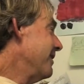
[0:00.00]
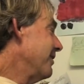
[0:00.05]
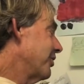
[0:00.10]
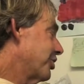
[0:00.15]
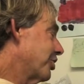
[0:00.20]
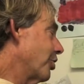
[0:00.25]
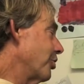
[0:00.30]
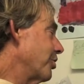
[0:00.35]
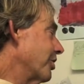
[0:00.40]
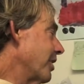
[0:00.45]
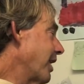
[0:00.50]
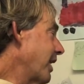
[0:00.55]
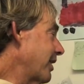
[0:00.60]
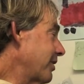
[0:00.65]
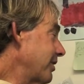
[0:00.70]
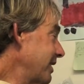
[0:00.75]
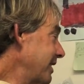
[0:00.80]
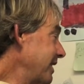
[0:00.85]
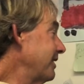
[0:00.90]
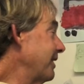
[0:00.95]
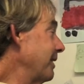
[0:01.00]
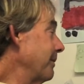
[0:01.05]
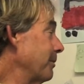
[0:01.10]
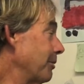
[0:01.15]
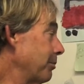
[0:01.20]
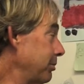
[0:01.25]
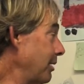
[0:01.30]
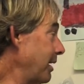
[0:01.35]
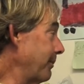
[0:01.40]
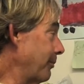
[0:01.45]
So you're not going to get them to
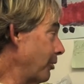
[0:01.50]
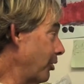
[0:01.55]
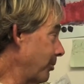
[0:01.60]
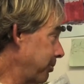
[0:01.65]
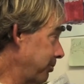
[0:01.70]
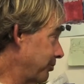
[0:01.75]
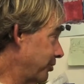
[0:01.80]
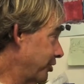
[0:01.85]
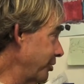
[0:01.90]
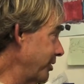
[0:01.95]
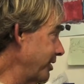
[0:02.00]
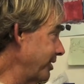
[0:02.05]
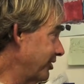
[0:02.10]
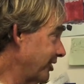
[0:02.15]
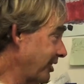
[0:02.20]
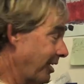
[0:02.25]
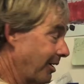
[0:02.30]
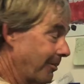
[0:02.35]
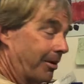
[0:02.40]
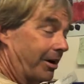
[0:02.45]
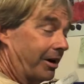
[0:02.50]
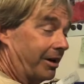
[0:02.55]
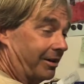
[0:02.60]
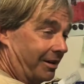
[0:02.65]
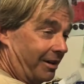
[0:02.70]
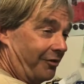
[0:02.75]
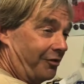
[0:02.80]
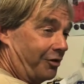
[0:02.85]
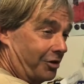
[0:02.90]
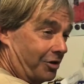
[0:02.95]
plant more trees there, but
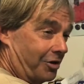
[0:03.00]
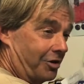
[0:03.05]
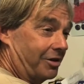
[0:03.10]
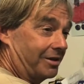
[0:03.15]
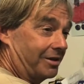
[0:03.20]
if you could,